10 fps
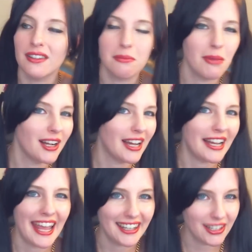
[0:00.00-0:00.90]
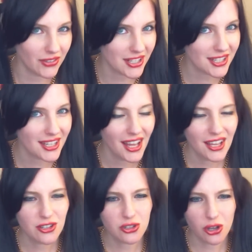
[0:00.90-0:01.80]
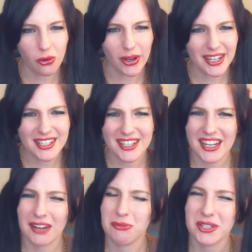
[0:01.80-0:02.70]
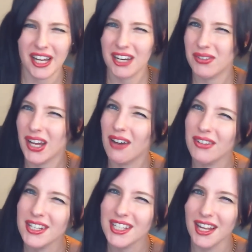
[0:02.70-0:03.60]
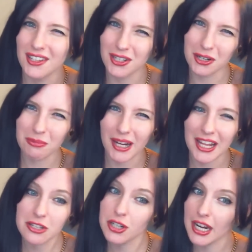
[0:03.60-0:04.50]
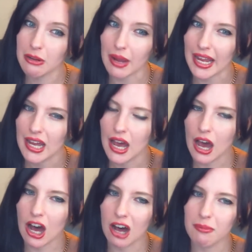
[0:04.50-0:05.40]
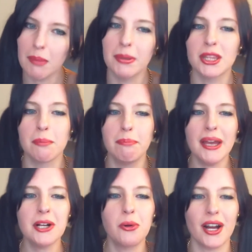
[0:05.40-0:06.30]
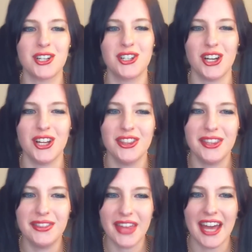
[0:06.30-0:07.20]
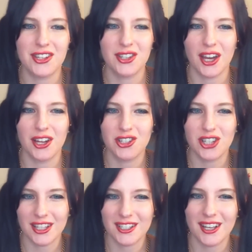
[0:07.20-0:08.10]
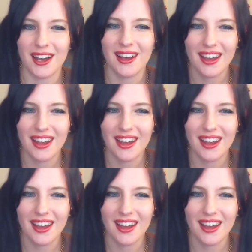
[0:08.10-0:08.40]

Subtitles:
manga can't give us. So I guess it was kind of an obvious answer, but I answered it anyway. But the big question that Jaleesa,